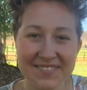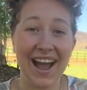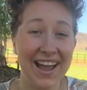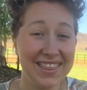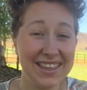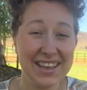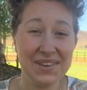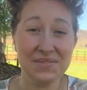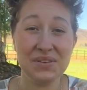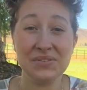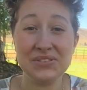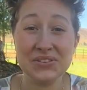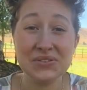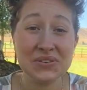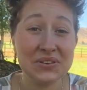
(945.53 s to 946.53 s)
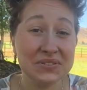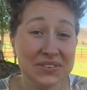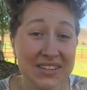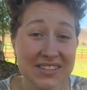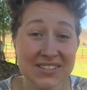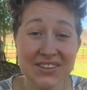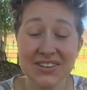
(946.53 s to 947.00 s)
I think if you do your
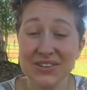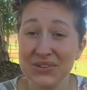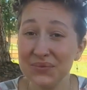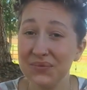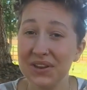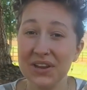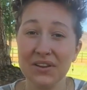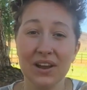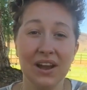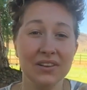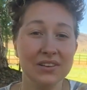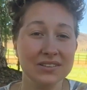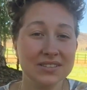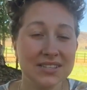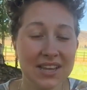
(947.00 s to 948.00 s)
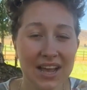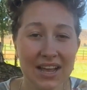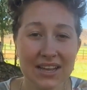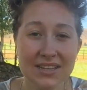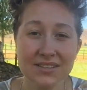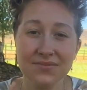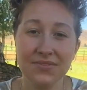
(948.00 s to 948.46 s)
research, figure out your size,